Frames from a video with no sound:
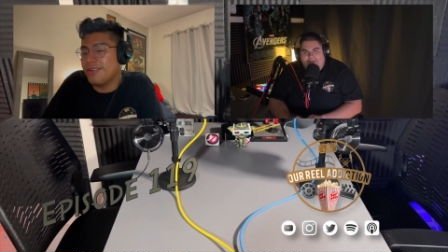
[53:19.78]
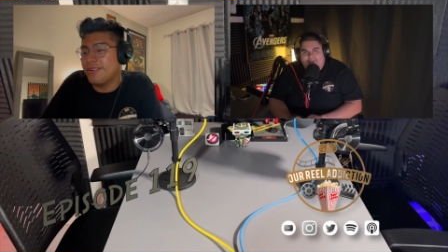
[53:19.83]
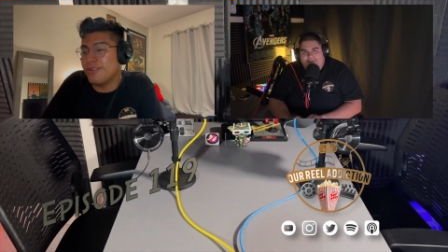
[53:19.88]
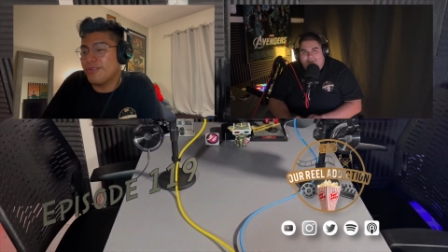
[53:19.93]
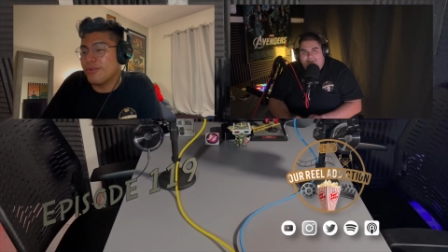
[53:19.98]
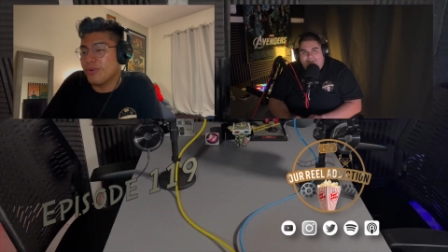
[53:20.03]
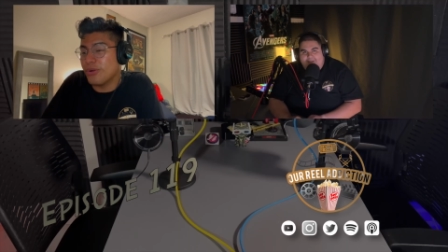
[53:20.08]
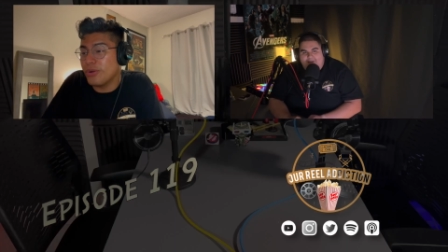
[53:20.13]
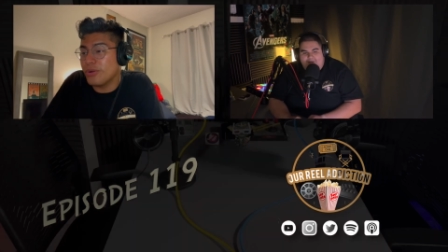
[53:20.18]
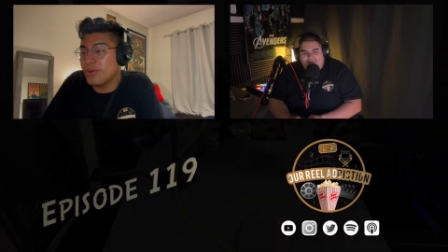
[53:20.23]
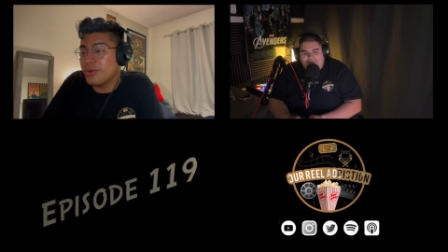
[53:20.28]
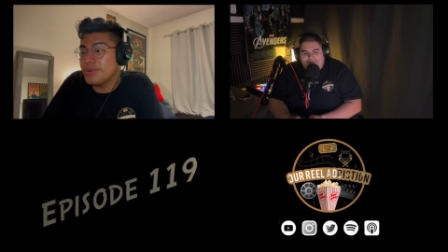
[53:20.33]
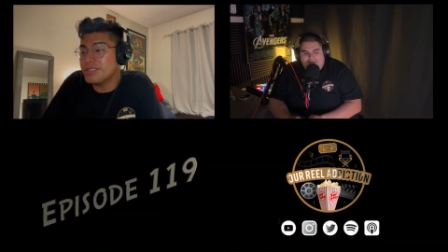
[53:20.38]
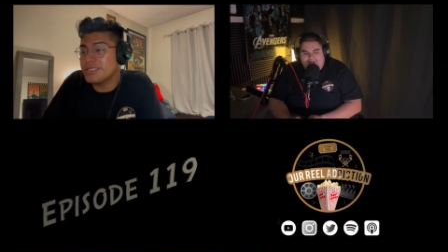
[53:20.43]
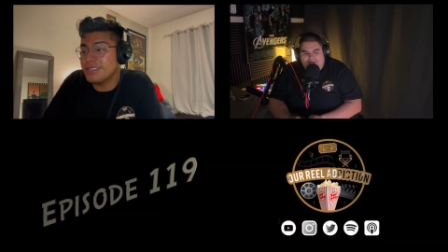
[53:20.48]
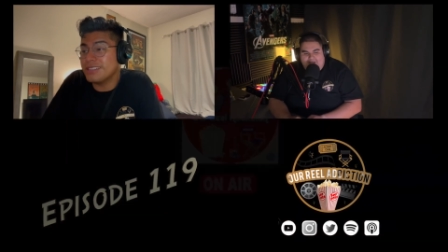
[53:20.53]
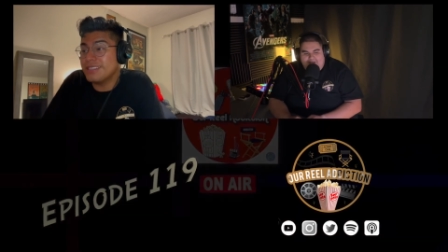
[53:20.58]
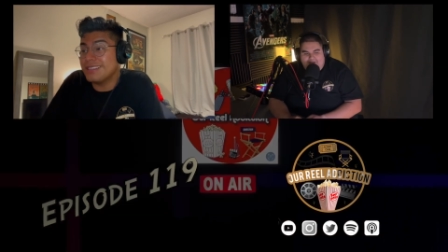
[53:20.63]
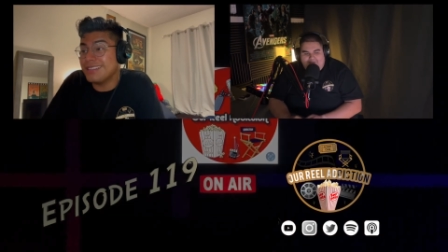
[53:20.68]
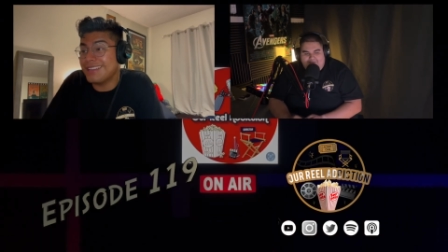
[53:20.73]
Grogu is
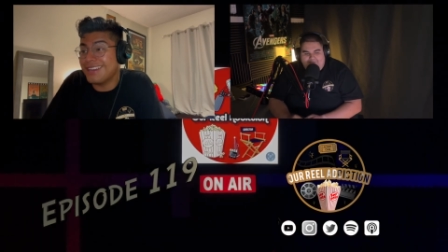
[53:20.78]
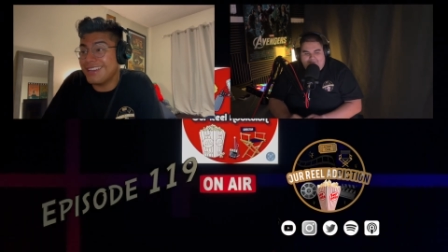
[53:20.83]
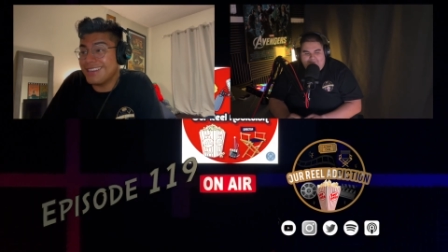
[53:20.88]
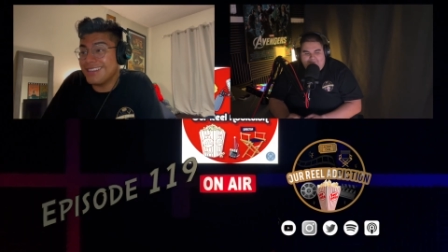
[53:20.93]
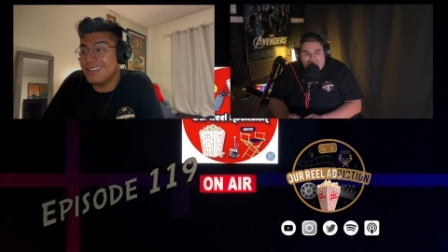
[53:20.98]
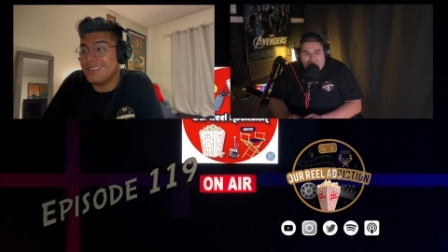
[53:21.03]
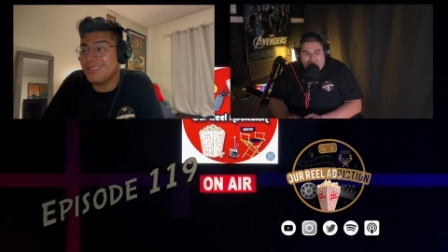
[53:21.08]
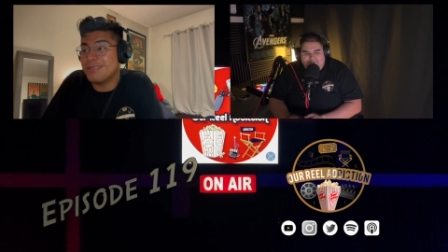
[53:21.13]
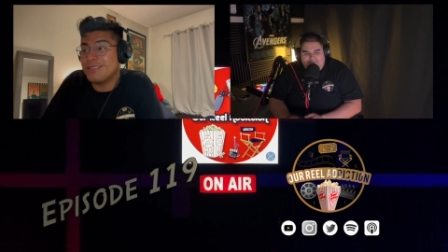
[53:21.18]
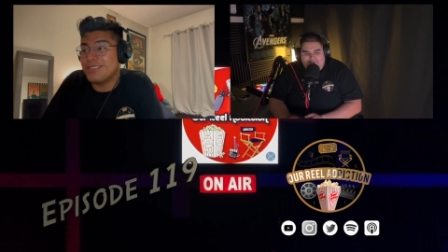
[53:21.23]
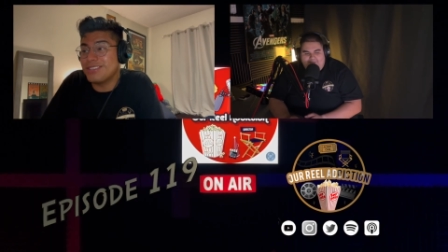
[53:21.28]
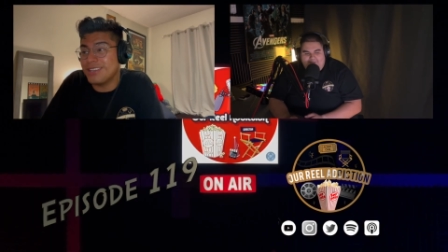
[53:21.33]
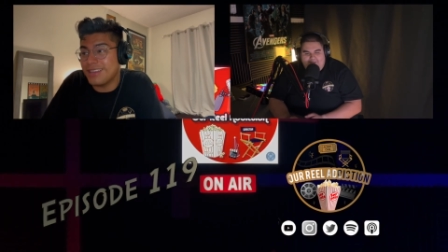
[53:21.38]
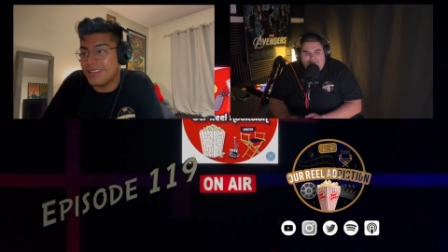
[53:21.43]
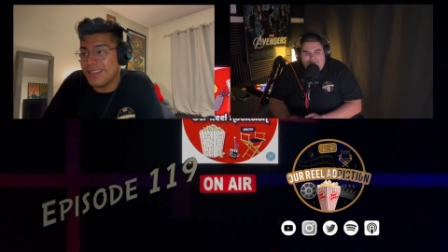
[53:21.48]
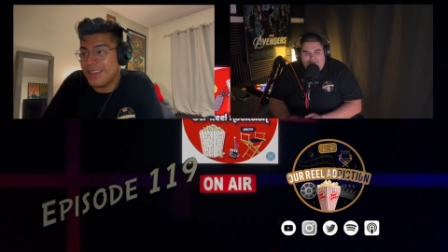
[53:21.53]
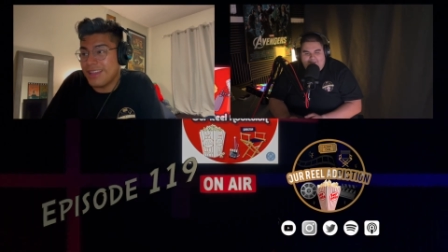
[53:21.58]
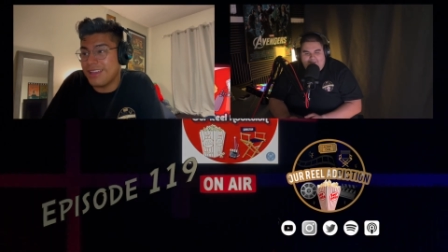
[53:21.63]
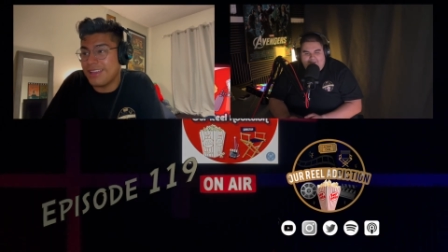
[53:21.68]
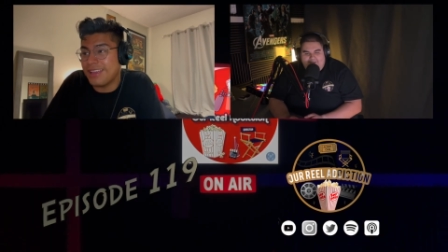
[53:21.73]
a knighted
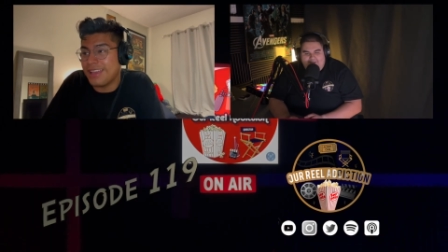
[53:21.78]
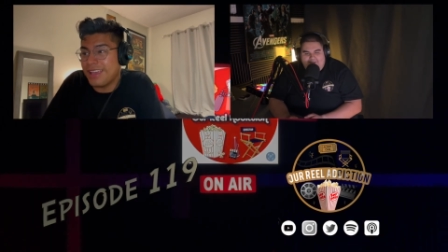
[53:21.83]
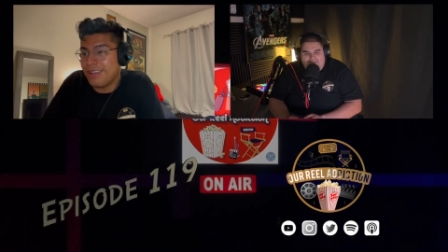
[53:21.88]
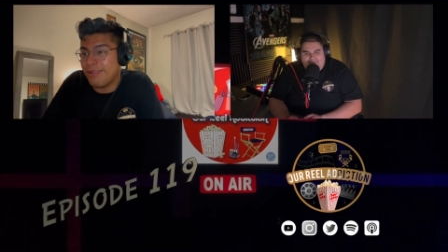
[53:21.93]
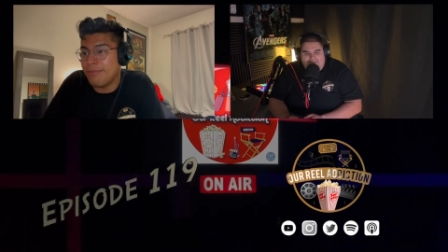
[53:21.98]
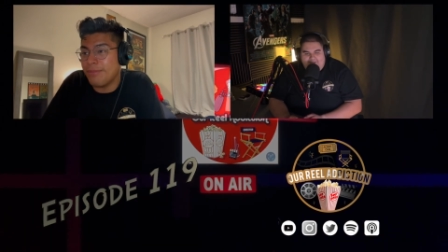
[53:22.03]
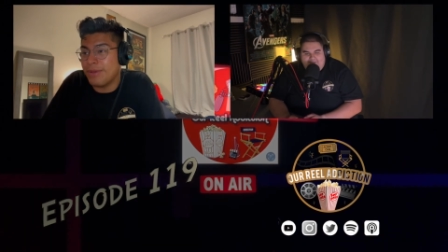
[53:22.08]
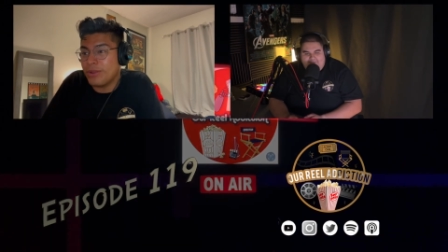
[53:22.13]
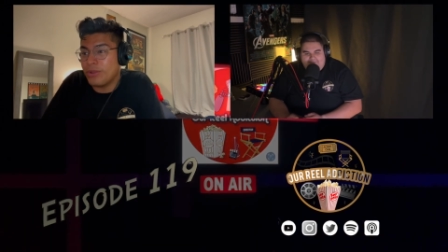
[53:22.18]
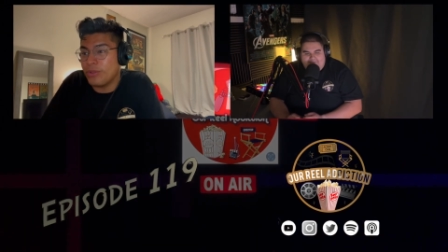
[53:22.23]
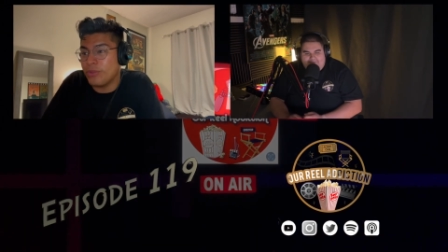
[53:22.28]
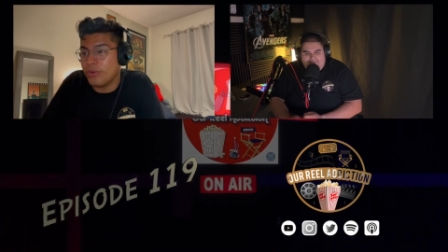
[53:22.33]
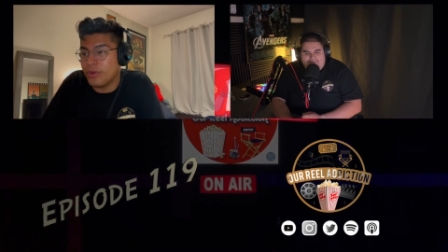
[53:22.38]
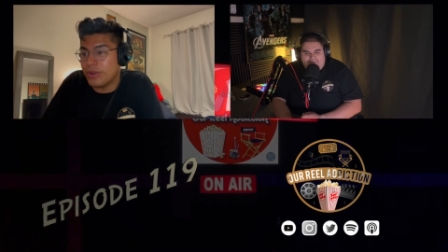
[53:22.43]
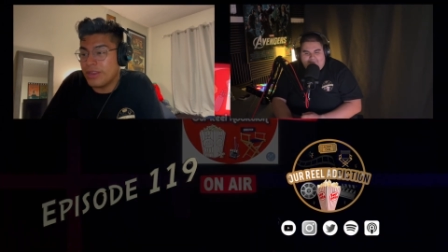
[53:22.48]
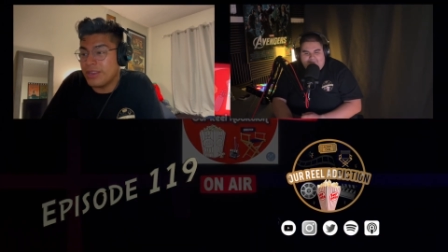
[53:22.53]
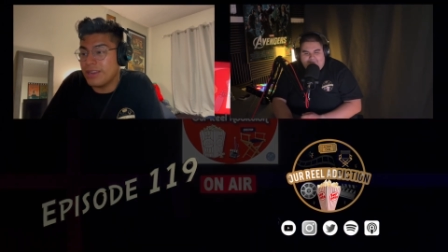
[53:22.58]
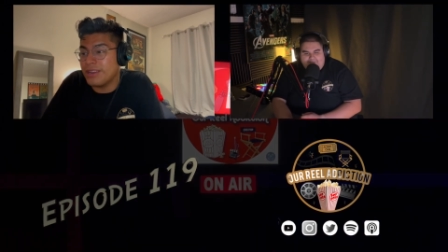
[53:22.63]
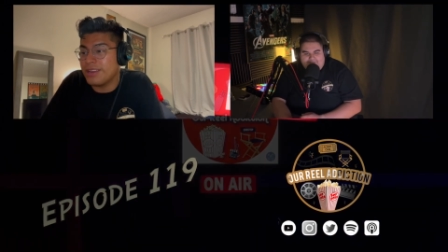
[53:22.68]
Jedi and Mandalorian,